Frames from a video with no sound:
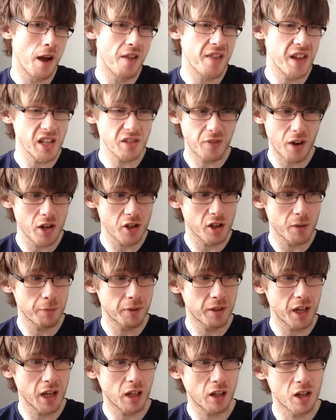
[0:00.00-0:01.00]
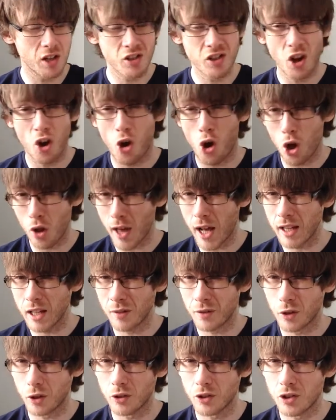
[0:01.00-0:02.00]
And this version in particular is not all that
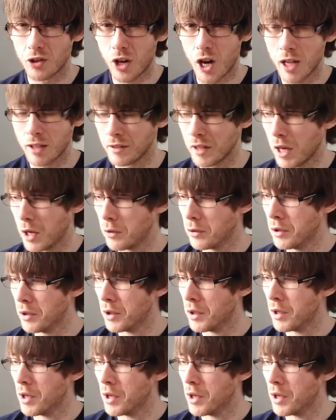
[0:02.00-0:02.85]
difficult to track down,